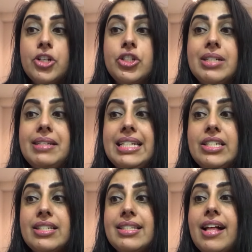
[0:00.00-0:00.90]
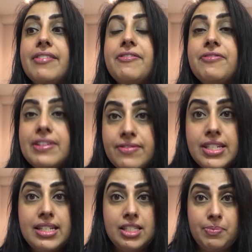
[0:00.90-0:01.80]
She'd need to sell
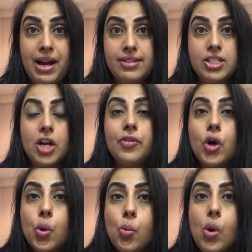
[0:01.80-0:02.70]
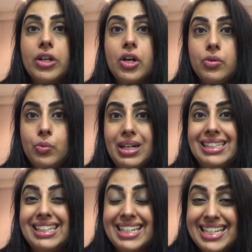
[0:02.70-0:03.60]
15 spots of her
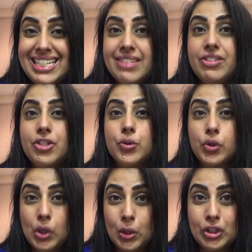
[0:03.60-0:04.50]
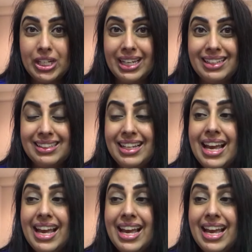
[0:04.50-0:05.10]
one-on-one individual coaching